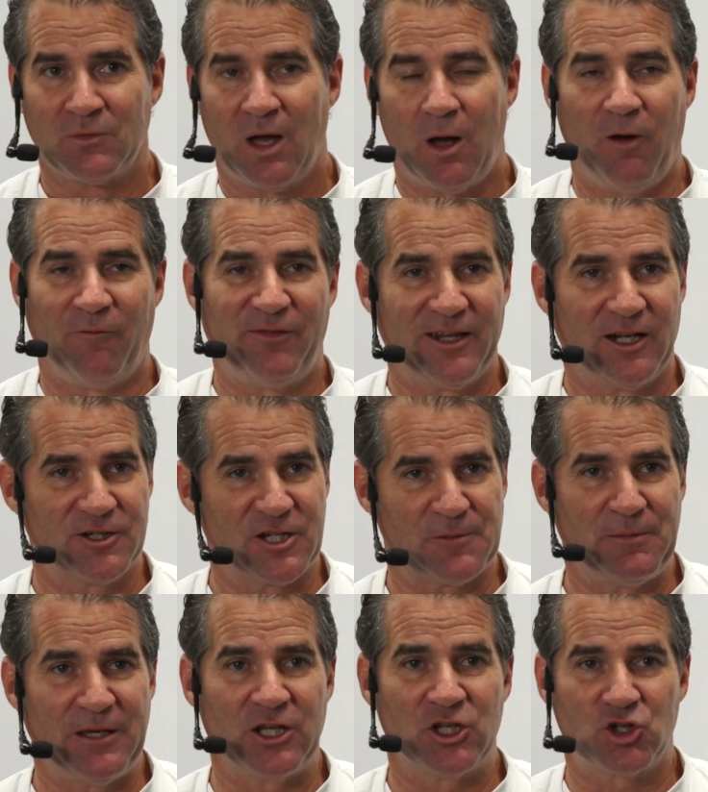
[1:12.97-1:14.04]
Hopefully it'll just
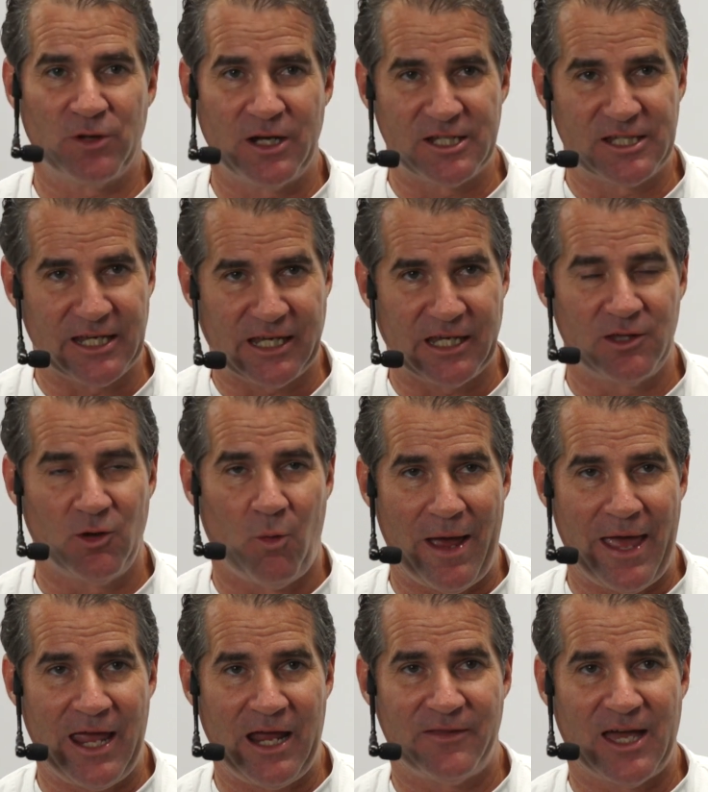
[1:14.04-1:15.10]
be intrinsic in the
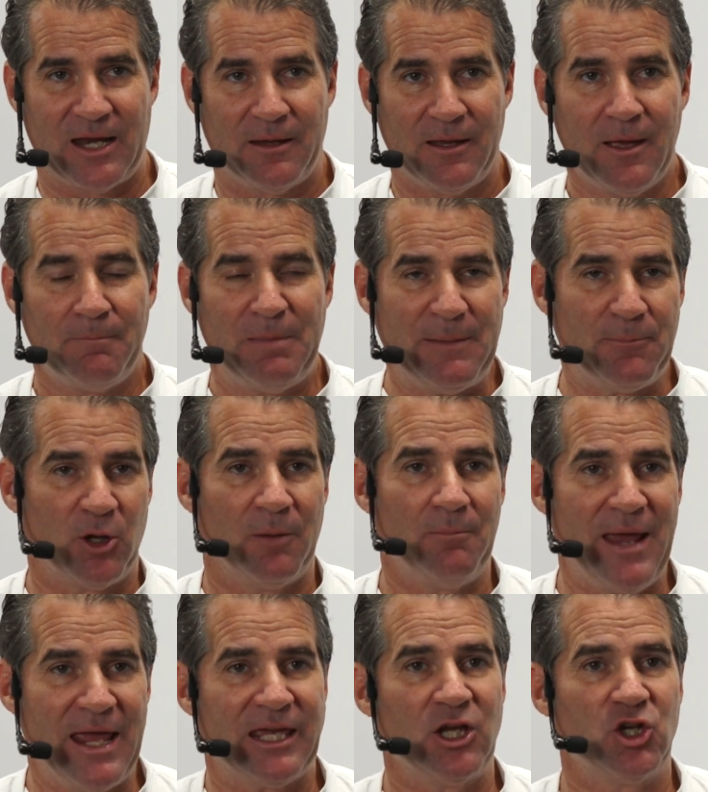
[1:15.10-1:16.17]
way that people are
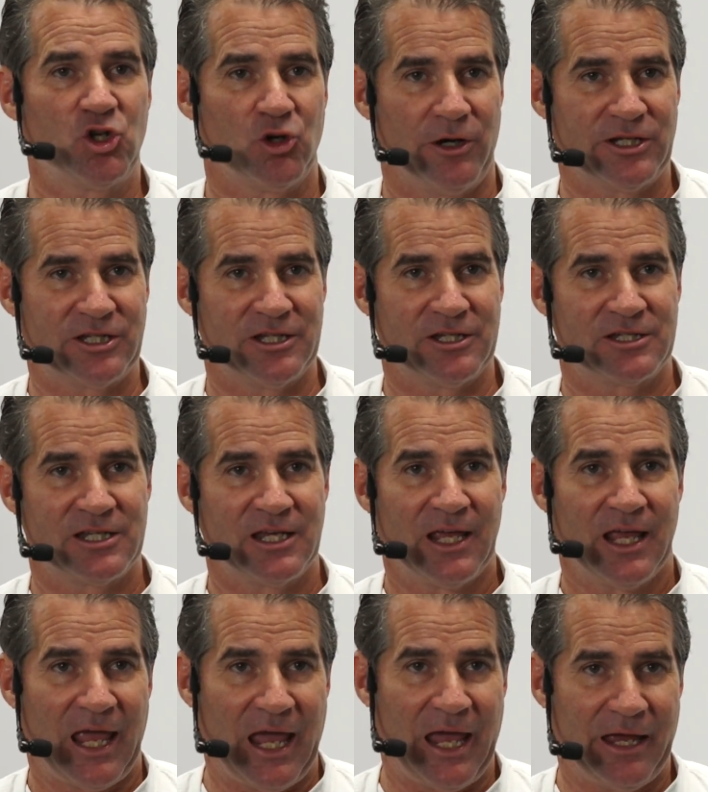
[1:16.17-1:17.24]
making choices
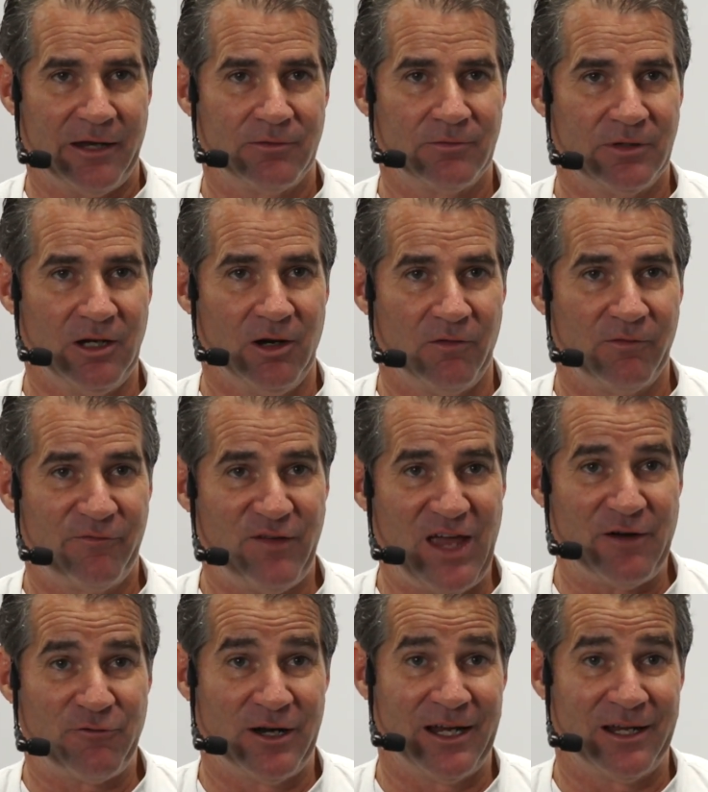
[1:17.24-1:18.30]
and
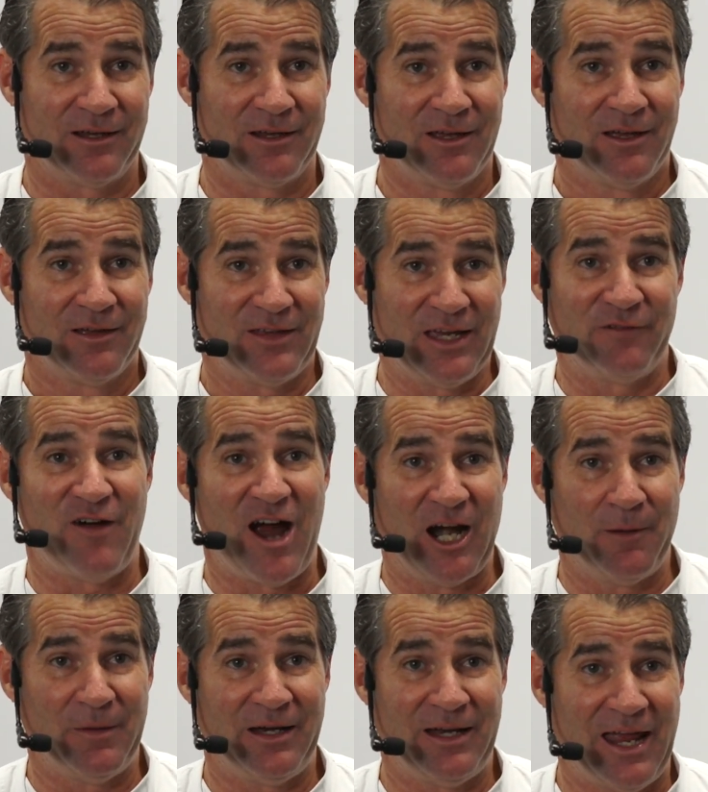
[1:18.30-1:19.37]
favoring the
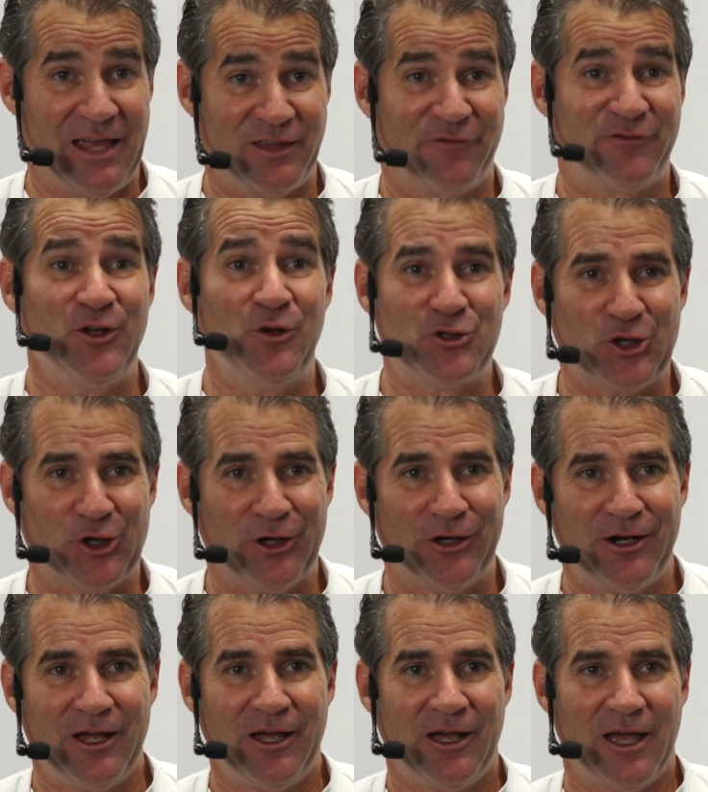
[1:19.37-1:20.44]
environment and the
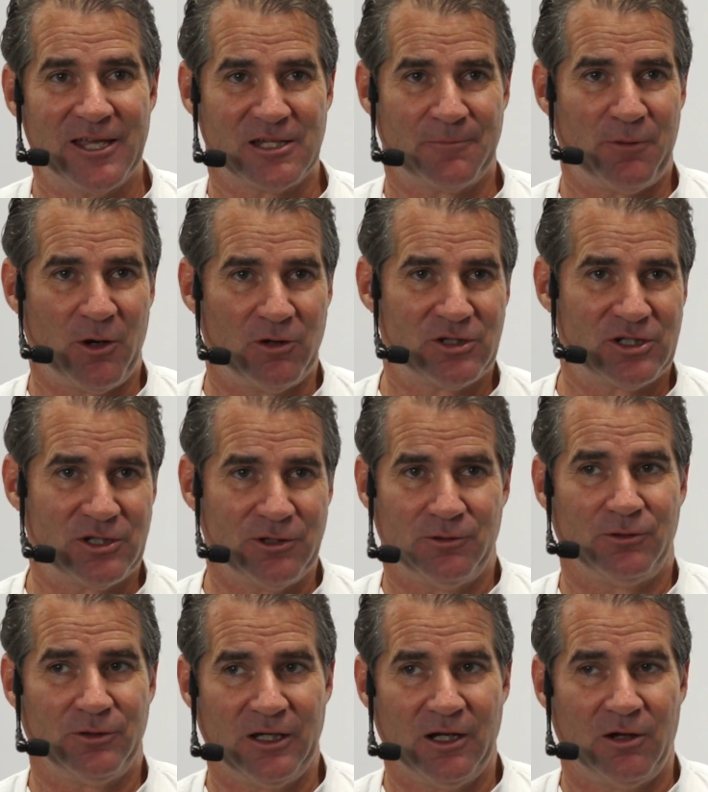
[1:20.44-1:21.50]
future as opposed
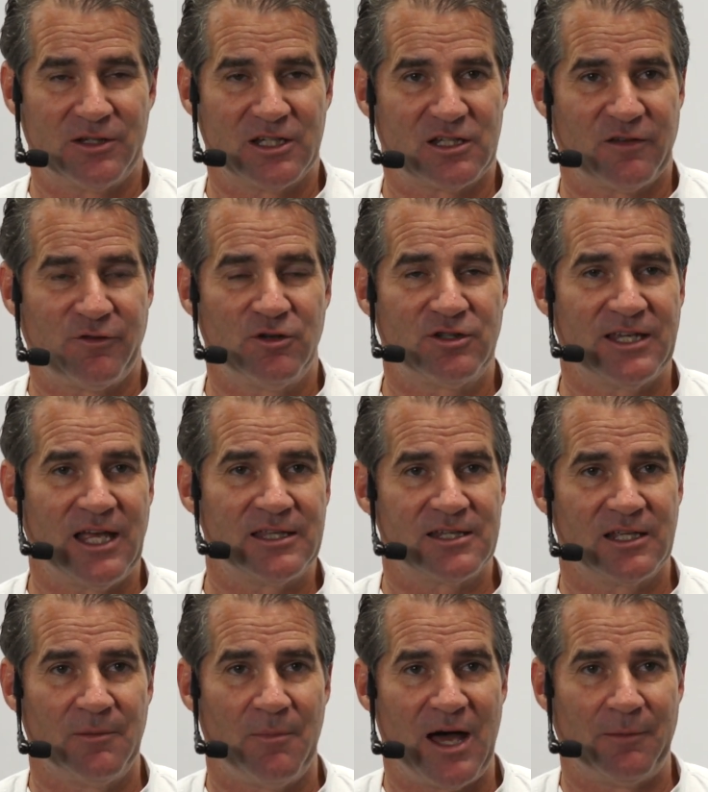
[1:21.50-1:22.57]
to just a few cents
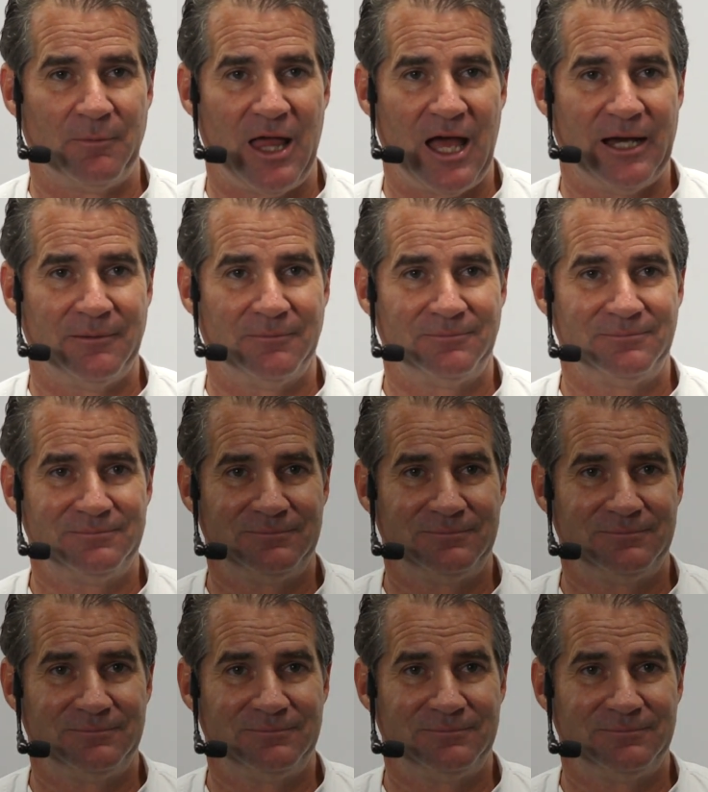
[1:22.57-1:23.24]
on the bottom line.